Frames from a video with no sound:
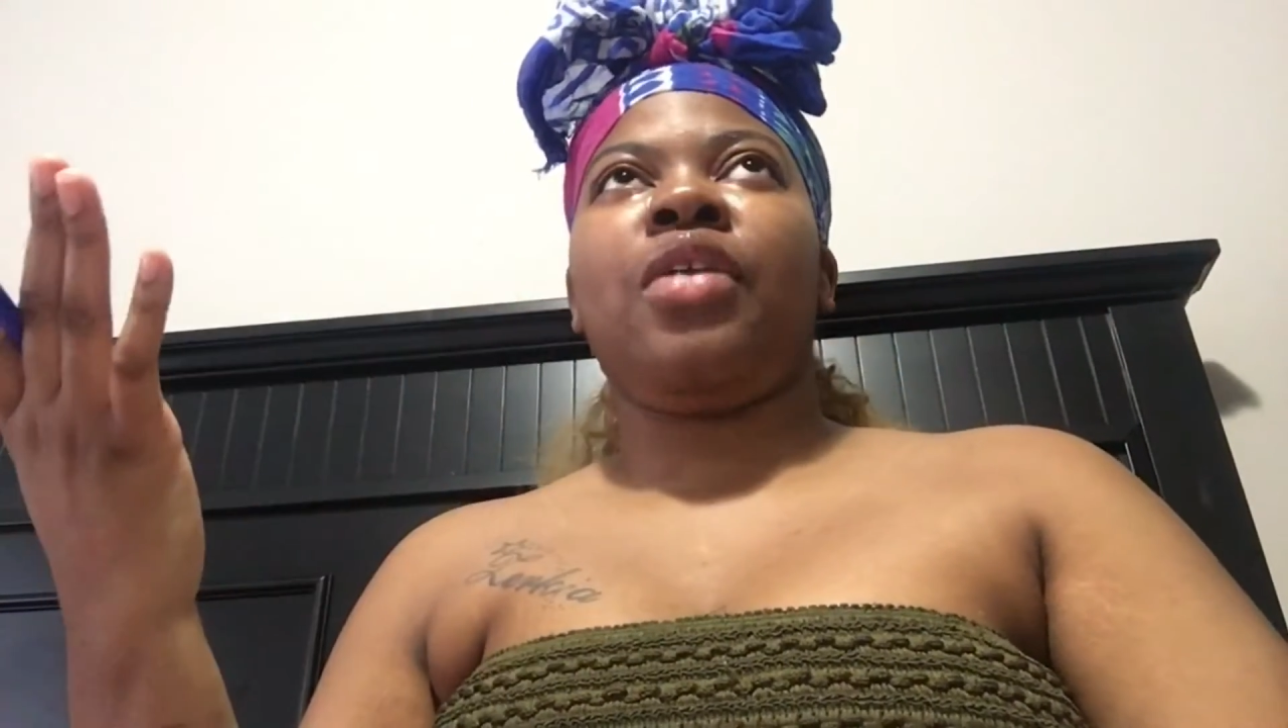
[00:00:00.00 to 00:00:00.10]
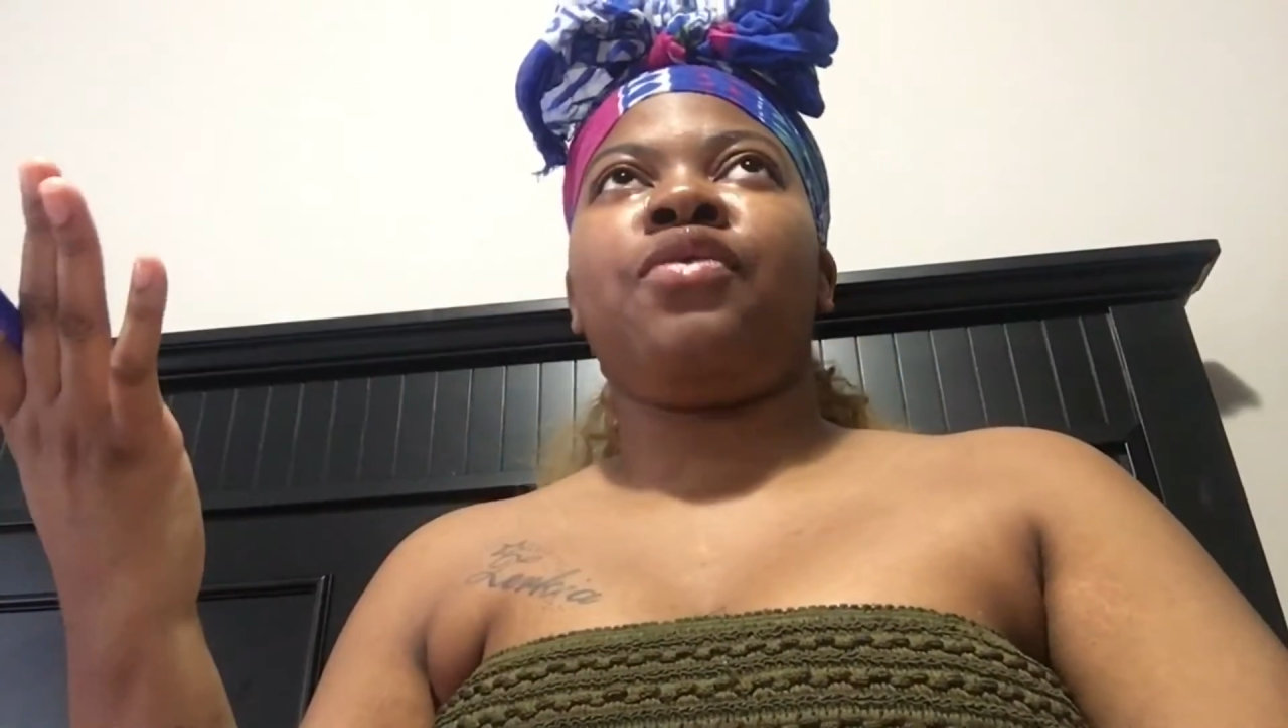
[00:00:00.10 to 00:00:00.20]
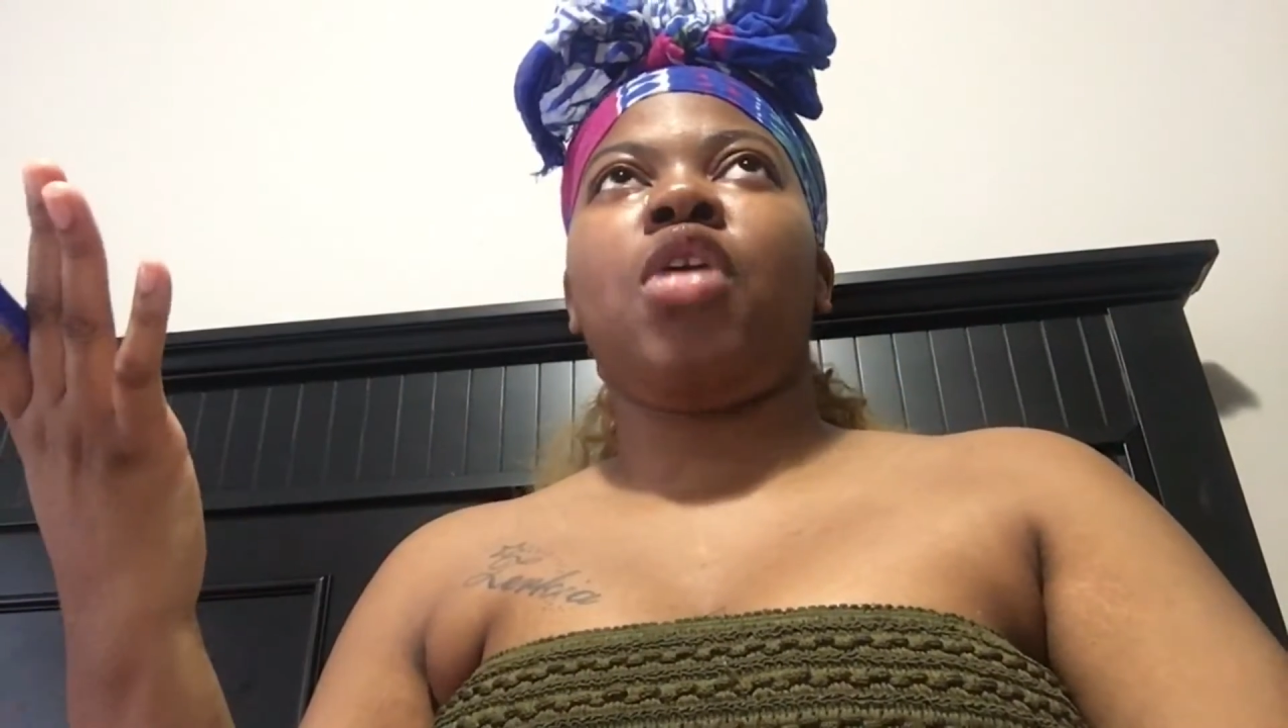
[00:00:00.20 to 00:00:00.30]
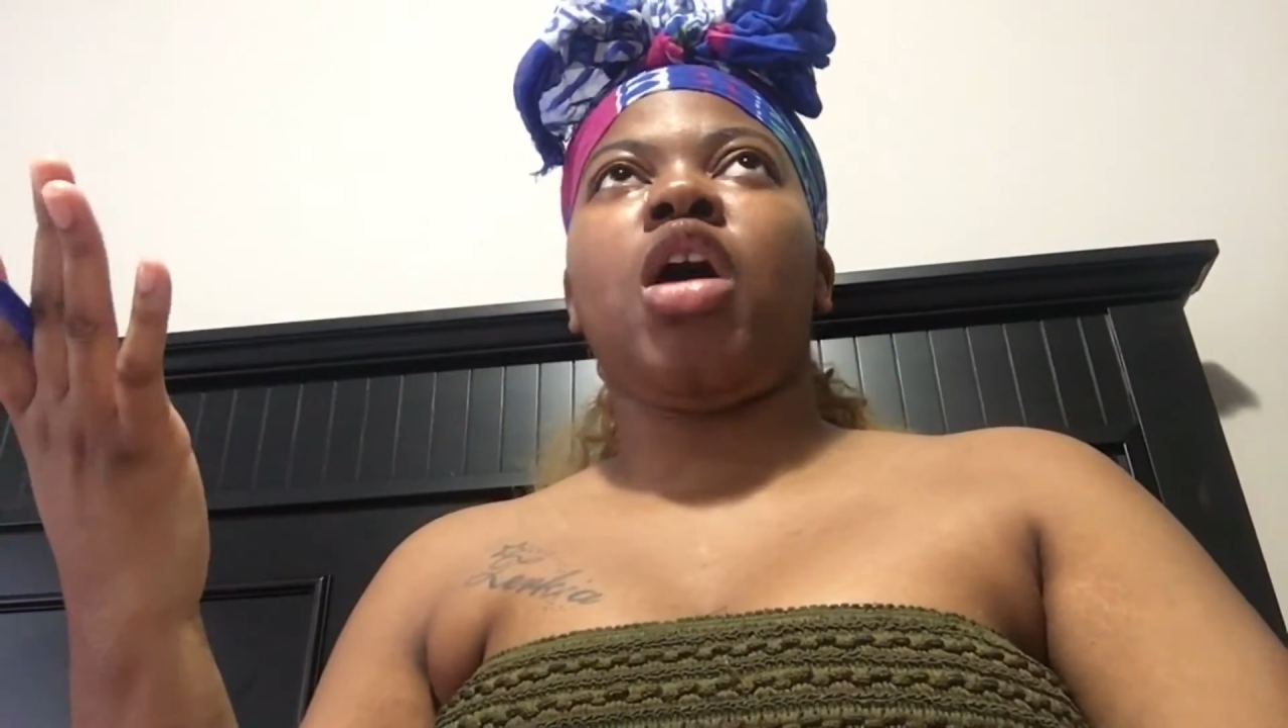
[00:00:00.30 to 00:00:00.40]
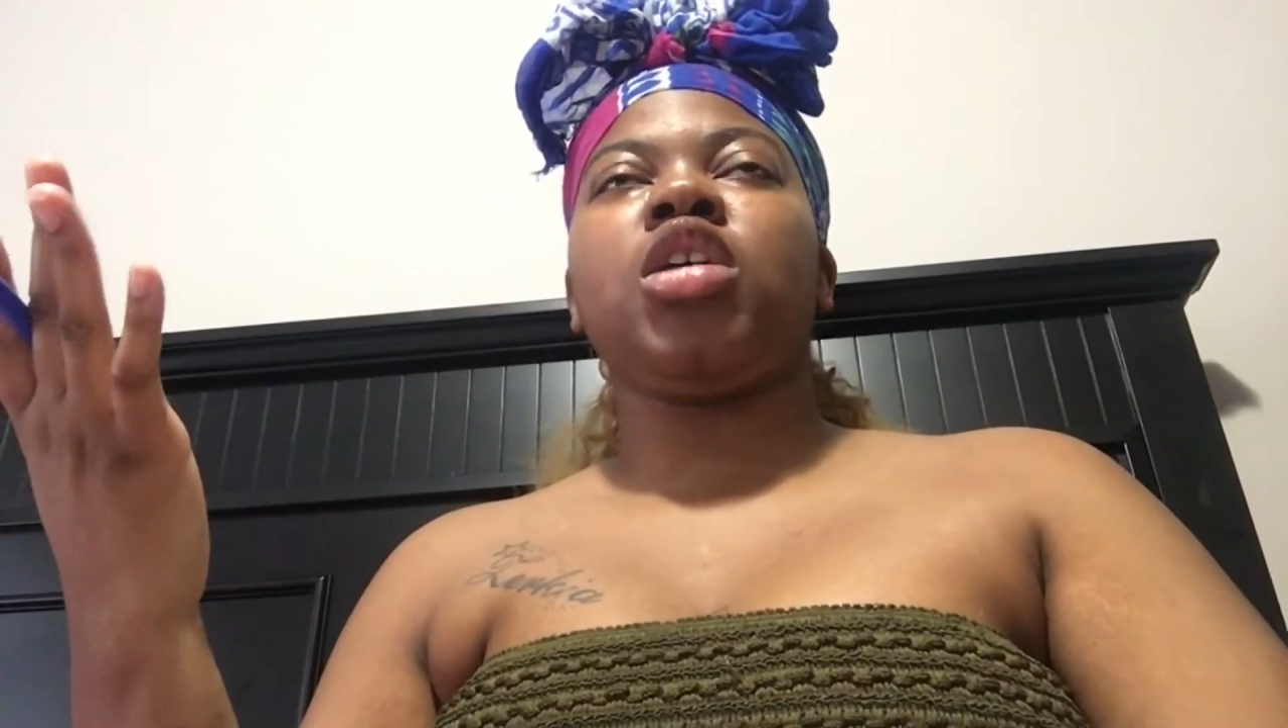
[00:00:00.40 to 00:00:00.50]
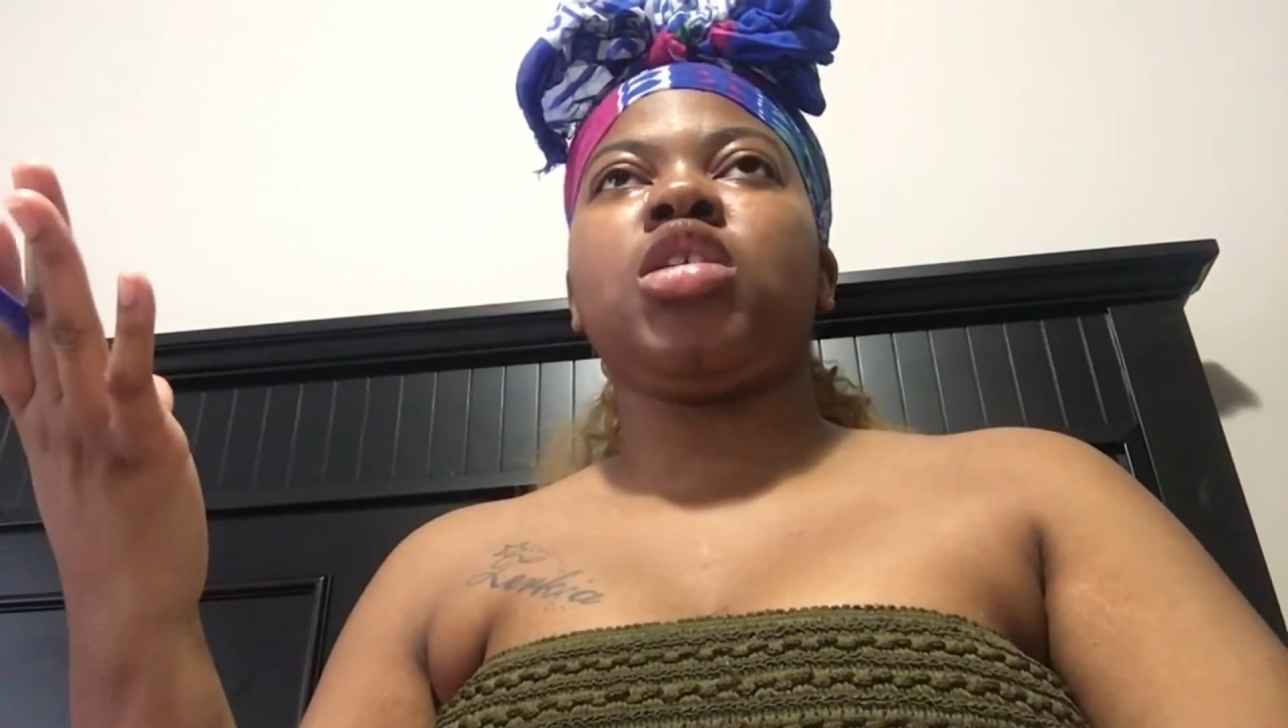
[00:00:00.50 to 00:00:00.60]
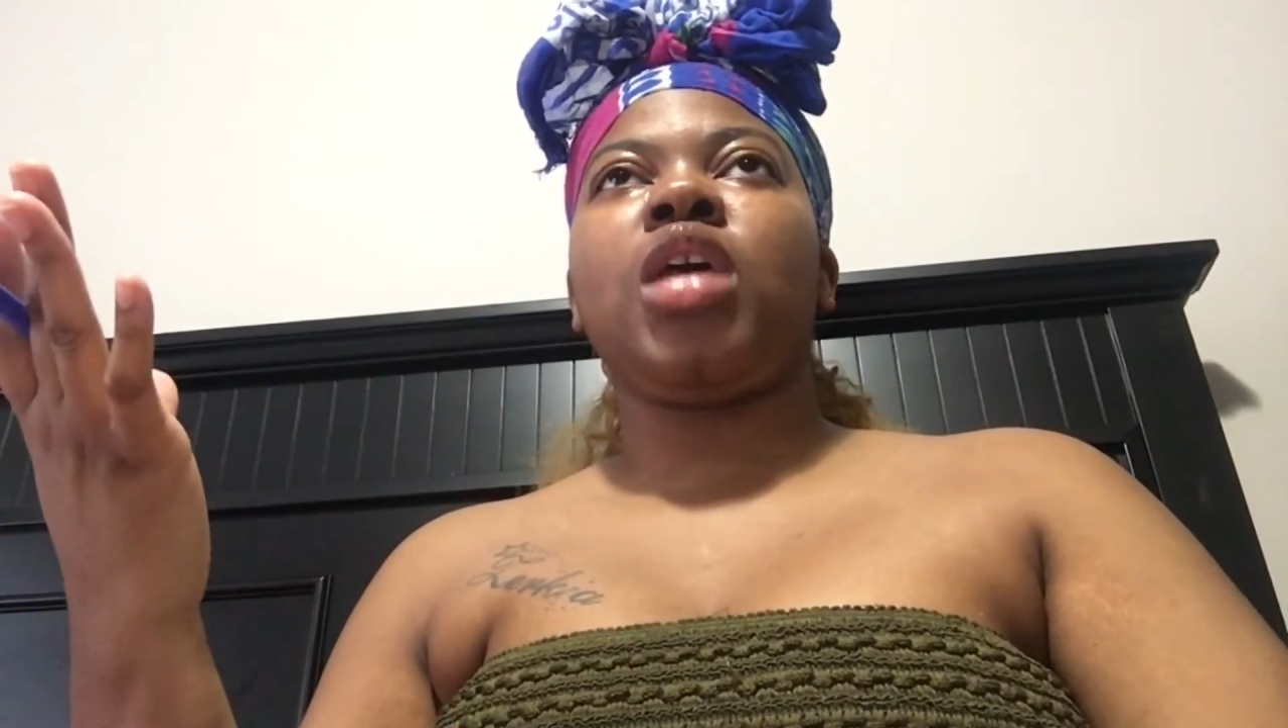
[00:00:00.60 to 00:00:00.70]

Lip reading: as far as